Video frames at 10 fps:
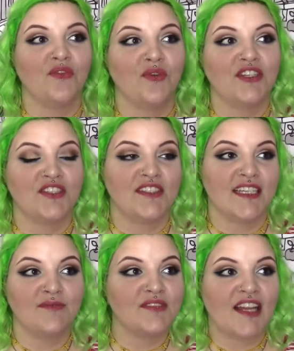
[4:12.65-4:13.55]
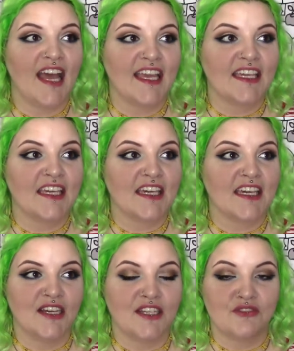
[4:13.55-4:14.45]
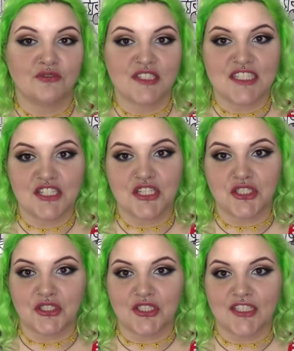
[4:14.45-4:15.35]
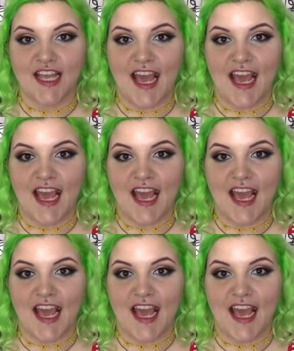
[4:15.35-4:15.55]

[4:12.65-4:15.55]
which seemed like a traditional